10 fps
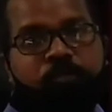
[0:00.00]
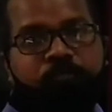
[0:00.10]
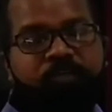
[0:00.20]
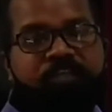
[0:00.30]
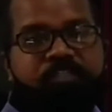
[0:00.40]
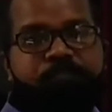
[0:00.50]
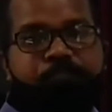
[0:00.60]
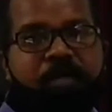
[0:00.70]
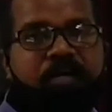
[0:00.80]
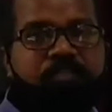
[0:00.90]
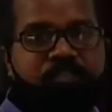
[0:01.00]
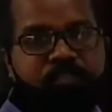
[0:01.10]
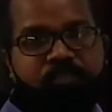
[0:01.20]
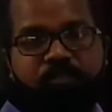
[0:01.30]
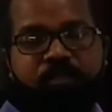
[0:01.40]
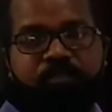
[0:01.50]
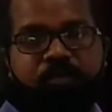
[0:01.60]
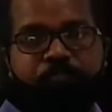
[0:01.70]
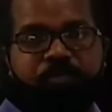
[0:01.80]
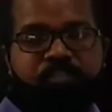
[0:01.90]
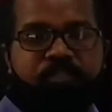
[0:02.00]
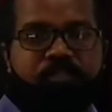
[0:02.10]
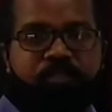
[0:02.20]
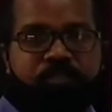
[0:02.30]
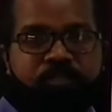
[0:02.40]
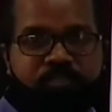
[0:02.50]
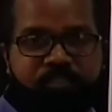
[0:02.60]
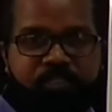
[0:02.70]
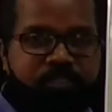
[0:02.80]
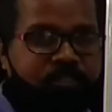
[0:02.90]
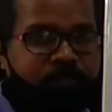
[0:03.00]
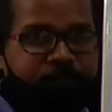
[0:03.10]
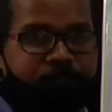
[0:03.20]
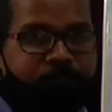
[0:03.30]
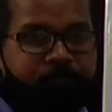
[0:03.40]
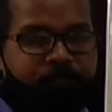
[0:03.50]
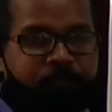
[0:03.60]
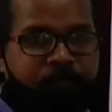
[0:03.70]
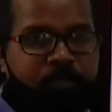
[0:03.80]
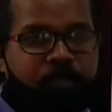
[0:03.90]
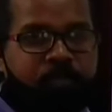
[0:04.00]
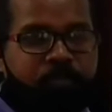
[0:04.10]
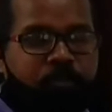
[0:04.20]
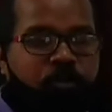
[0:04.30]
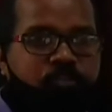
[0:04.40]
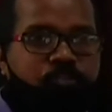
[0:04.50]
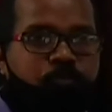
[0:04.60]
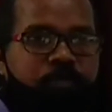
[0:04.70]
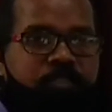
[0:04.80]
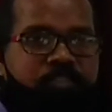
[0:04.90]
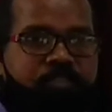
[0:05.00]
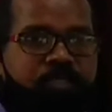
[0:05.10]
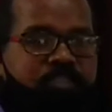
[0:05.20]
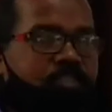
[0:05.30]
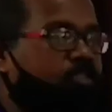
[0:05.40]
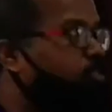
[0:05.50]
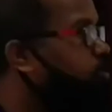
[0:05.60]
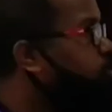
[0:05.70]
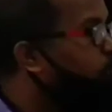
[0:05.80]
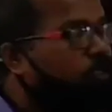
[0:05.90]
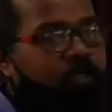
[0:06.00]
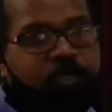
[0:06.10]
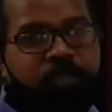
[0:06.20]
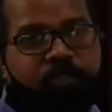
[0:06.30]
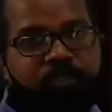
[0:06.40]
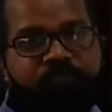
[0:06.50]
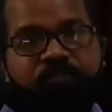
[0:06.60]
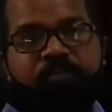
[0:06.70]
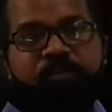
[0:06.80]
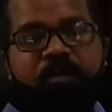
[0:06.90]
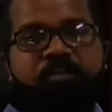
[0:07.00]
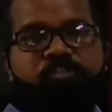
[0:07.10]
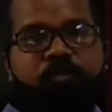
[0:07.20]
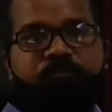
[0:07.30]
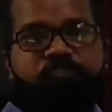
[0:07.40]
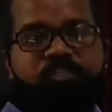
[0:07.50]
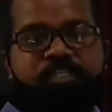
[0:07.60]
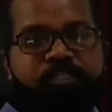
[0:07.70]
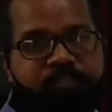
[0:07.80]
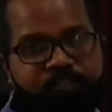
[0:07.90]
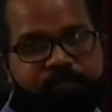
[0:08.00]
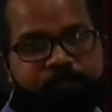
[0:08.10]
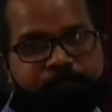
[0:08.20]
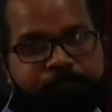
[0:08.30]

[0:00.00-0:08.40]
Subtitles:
various parts that are present in the seed. Then also we discussed different kinds of seeds.